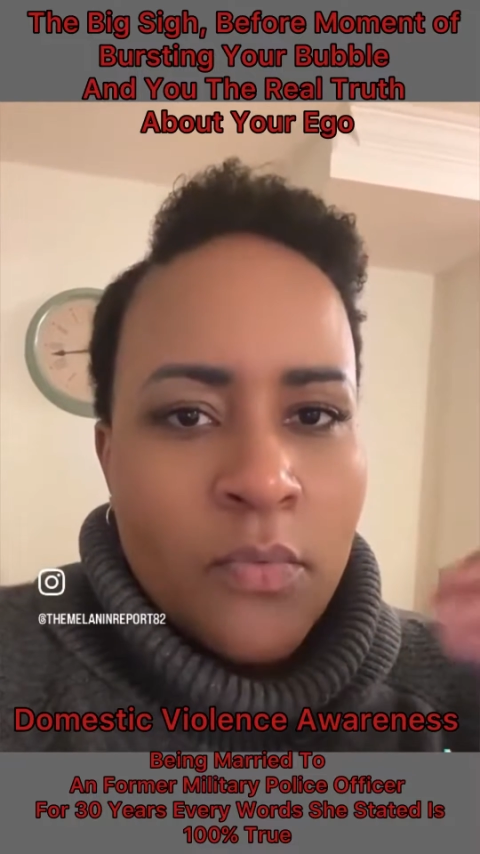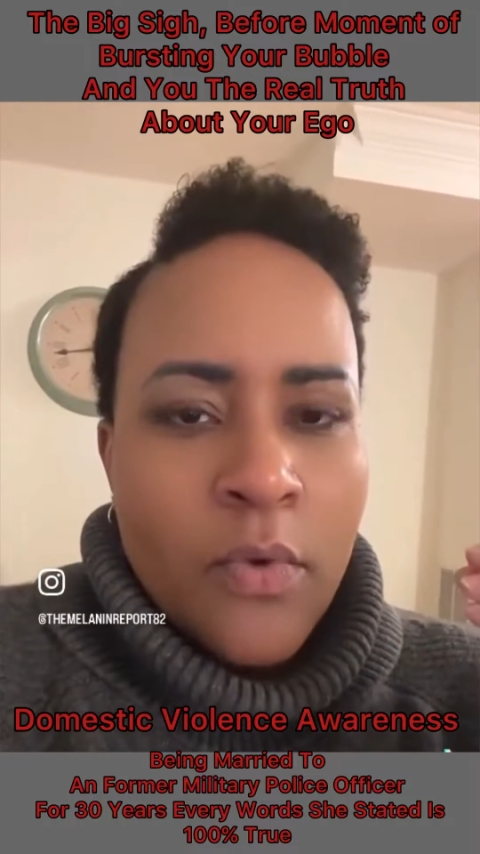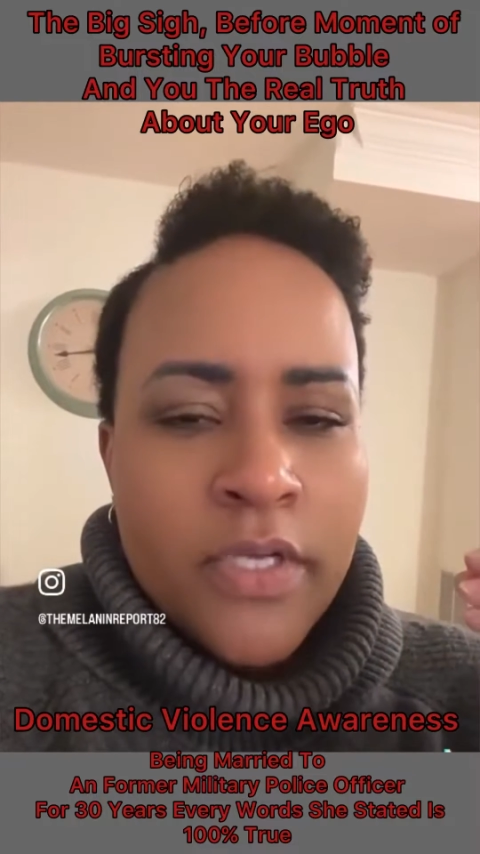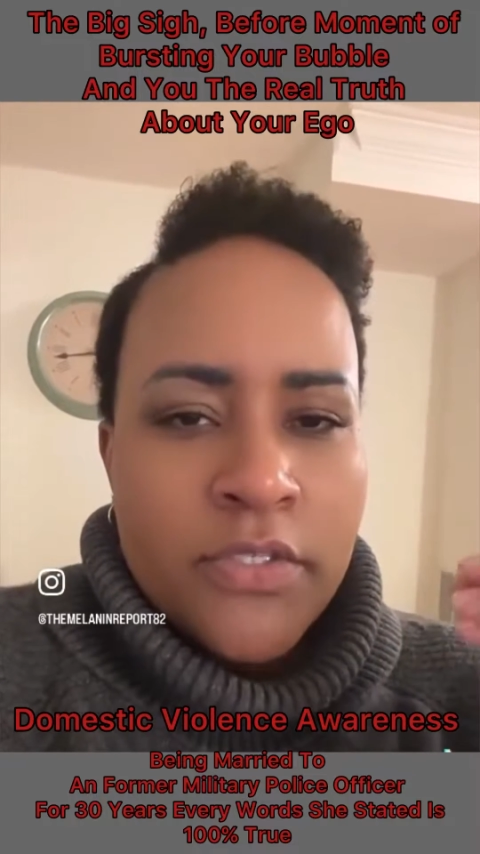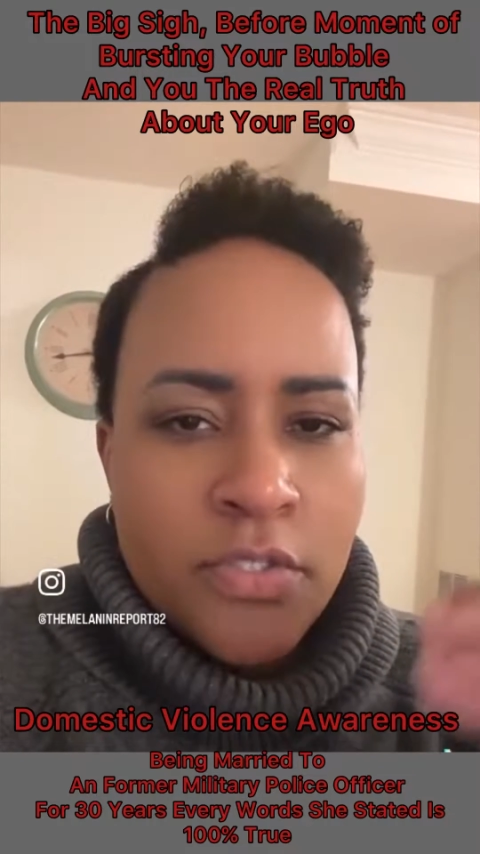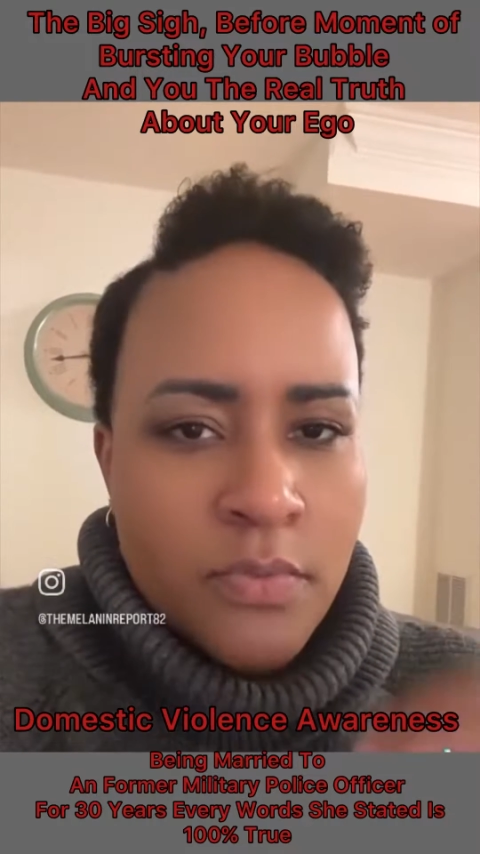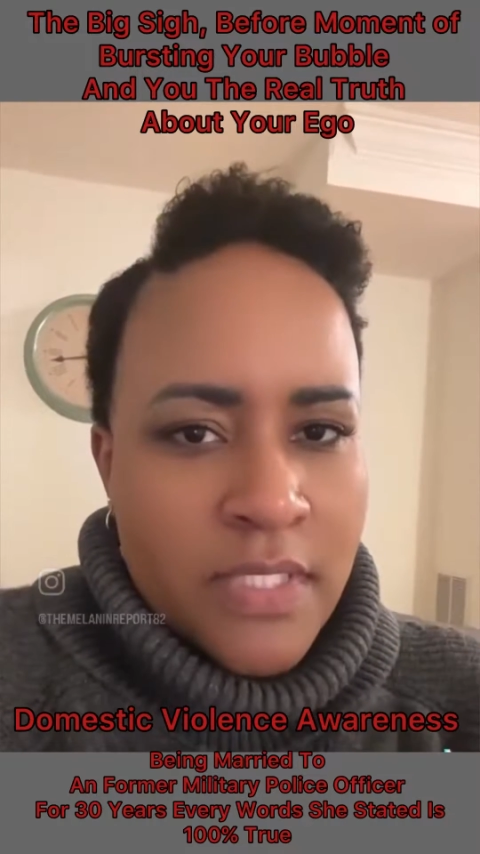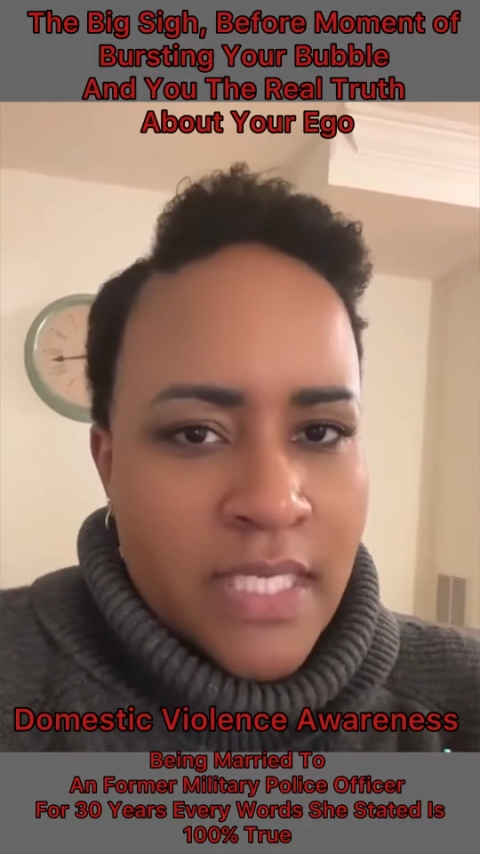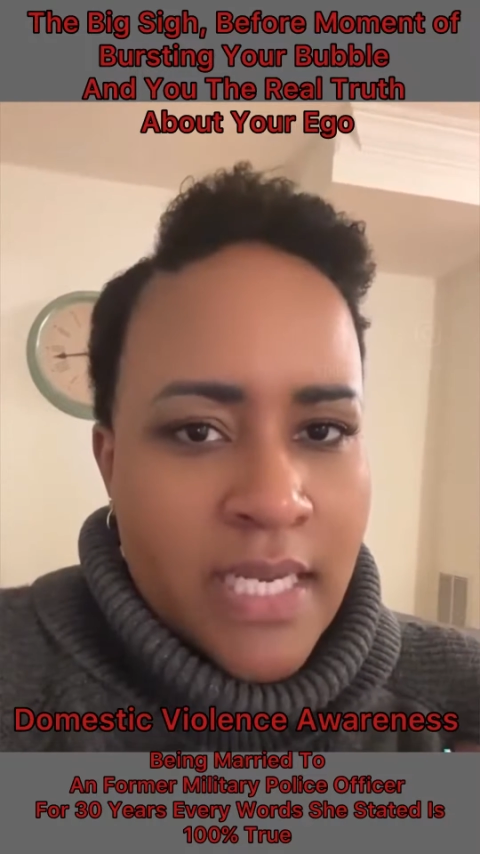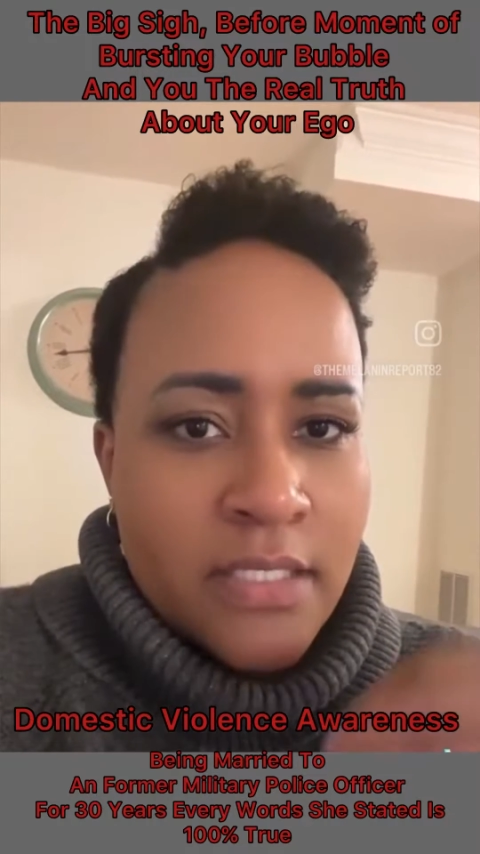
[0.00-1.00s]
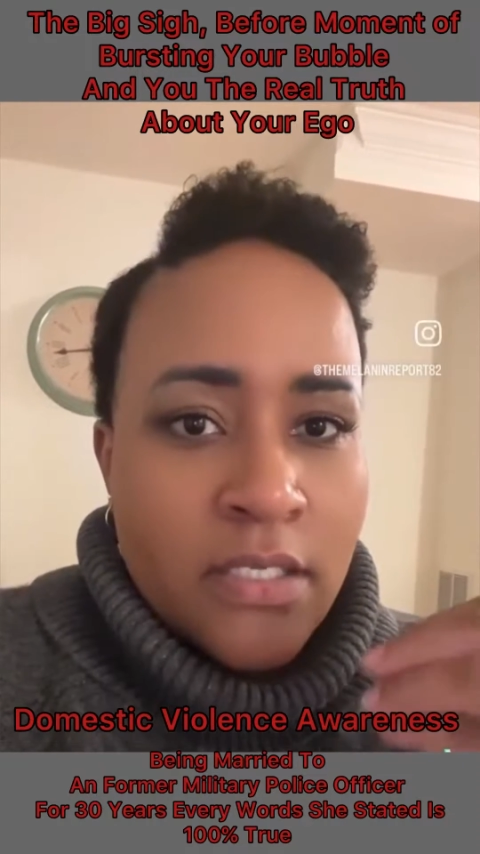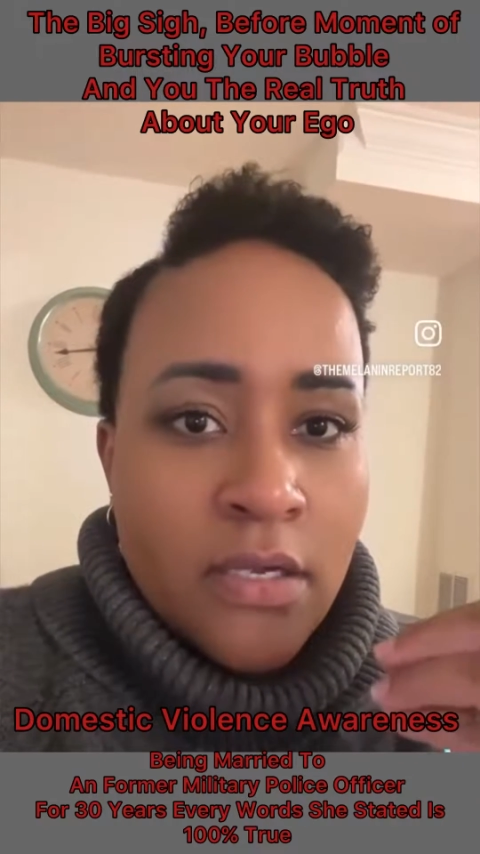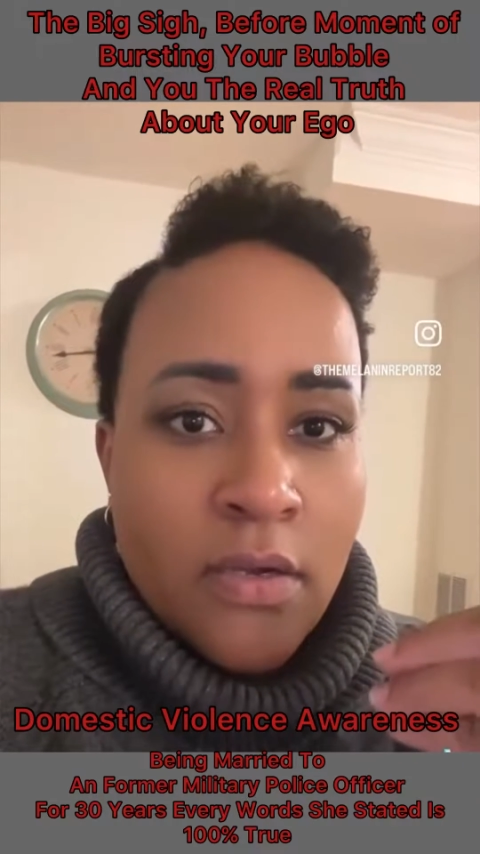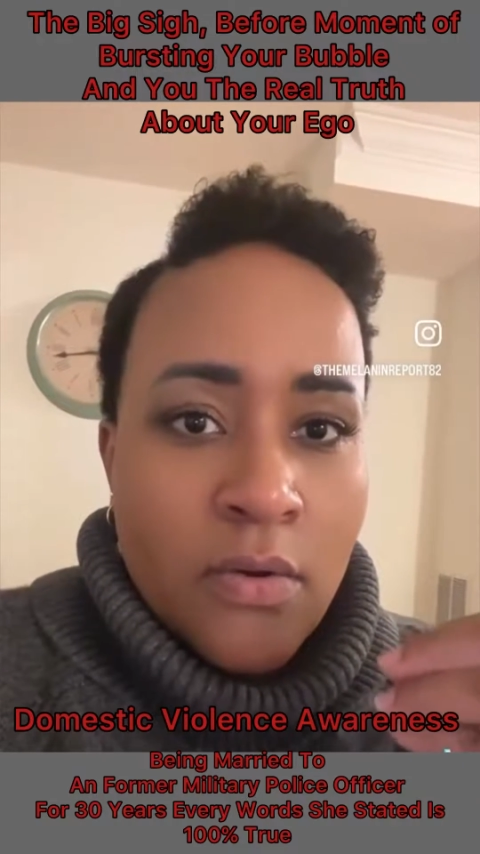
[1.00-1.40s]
want to date